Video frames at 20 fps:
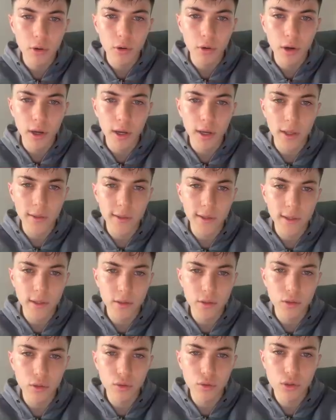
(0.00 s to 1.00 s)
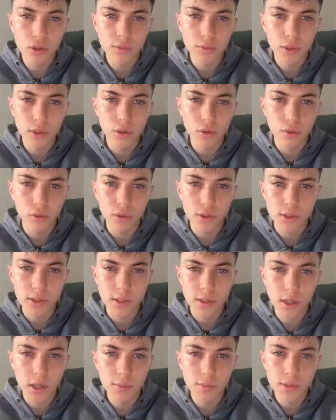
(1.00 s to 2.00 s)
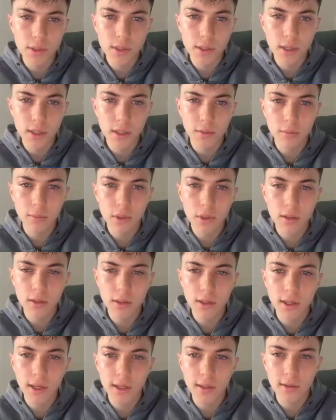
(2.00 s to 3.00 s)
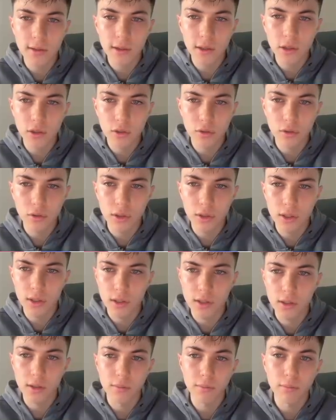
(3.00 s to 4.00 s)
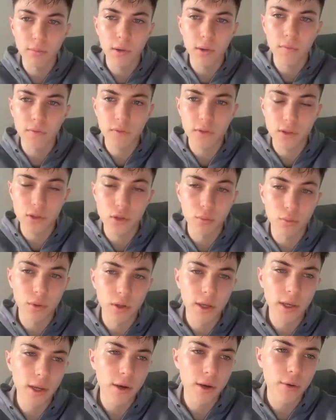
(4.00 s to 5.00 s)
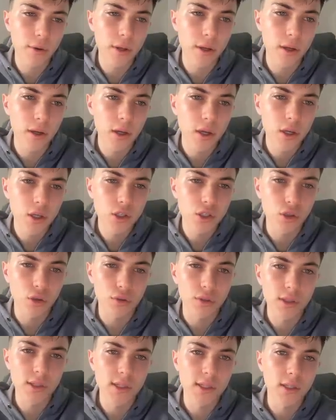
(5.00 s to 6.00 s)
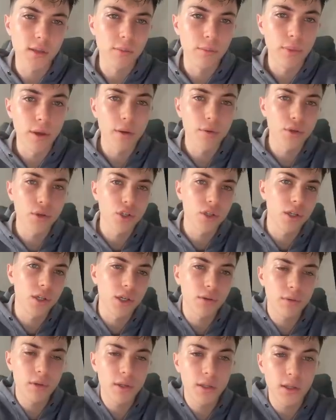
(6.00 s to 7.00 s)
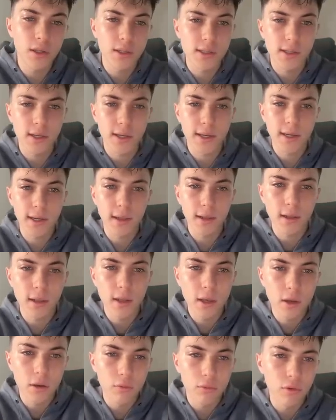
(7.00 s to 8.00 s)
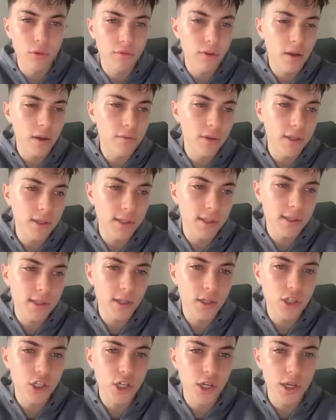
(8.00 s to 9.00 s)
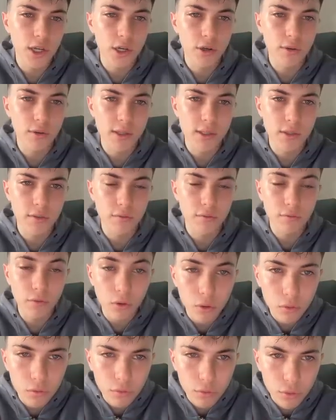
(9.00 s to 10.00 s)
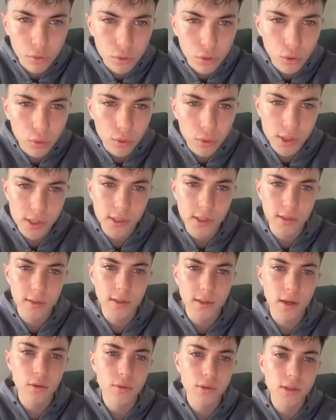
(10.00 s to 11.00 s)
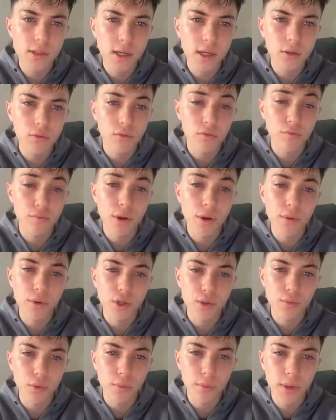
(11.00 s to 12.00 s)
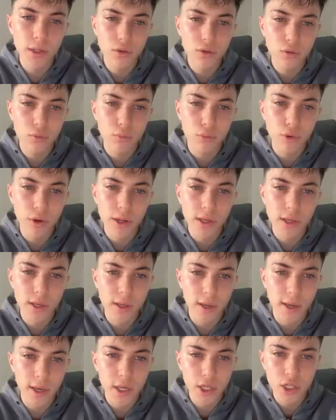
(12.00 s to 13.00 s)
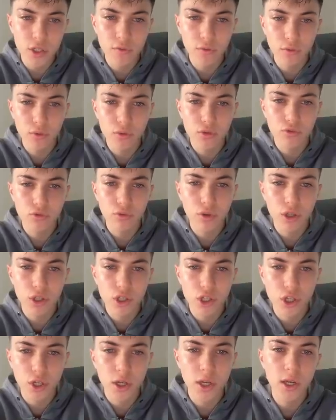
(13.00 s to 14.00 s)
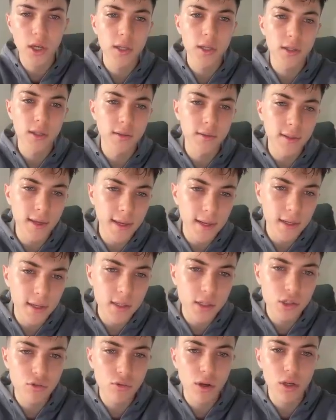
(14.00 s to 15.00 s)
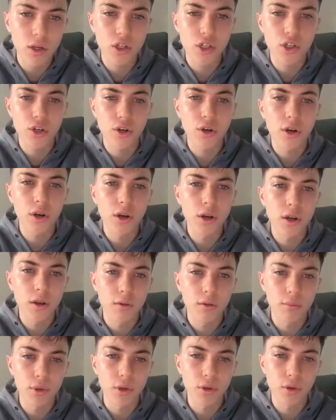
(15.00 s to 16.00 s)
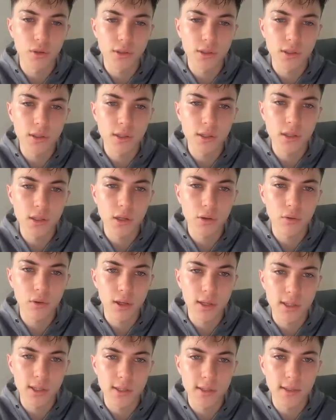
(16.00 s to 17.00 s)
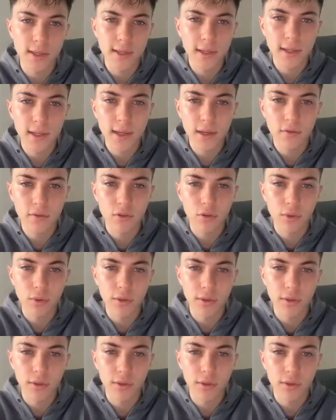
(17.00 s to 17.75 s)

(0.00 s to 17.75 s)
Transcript: and the inducement towards the upside, mitigating into the monthly supply area. So this is a bearish liquidity cycle with having such an aggressive follow through towards the downside with bearish momentum breaking H4 structure, daily structure, because this is our last daily leg from that